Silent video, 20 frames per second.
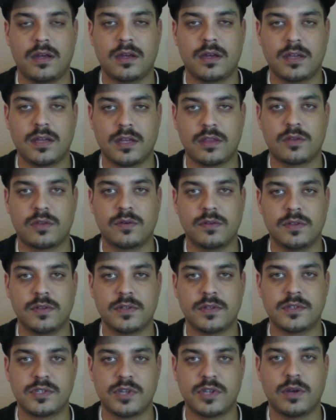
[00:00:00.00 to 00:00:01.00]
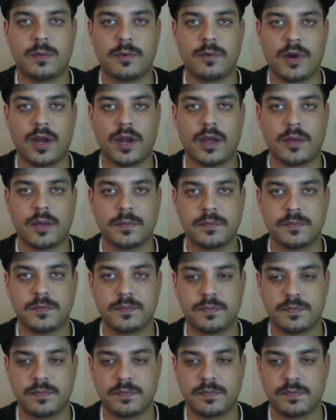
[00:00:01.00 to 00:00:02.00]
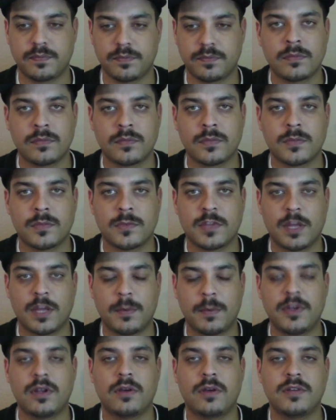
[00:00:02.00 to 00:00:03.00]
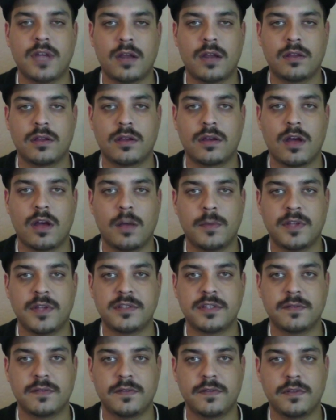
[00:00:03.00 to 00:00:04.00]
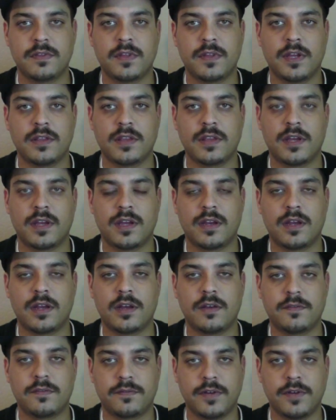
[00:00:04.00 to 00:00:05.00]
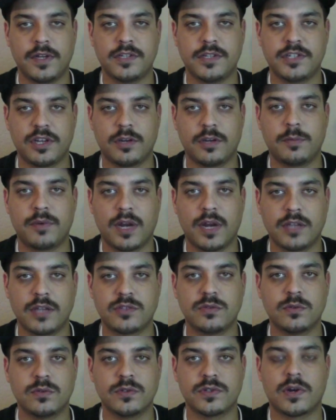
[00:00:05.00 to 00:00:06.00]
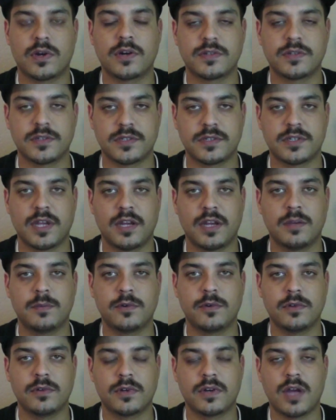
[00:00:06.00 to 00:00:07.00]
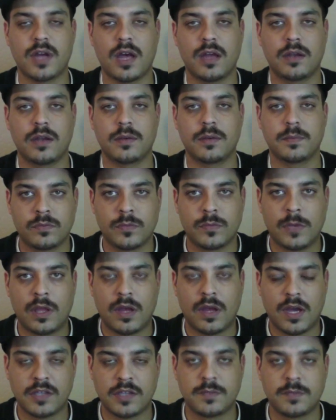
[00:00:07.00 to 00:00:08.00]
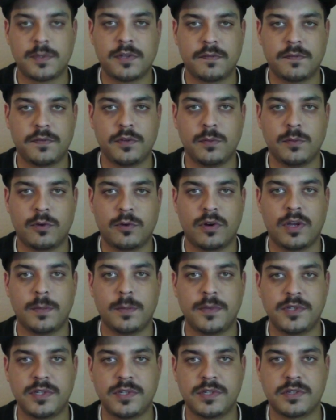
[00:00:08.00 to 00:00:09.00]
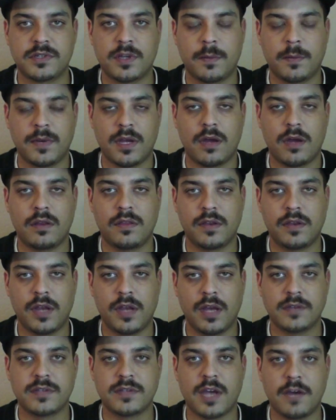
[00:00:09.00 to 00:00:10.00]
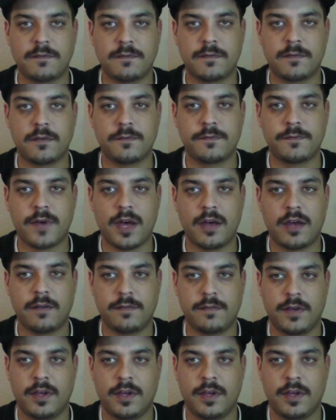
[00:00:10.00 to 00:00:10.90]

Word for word: get through this jailbreak. Let me know down in the comments if you think that uh, free jailbreak tools are sustainable or not. Now there has been a few more images coming out of the next iPhone 5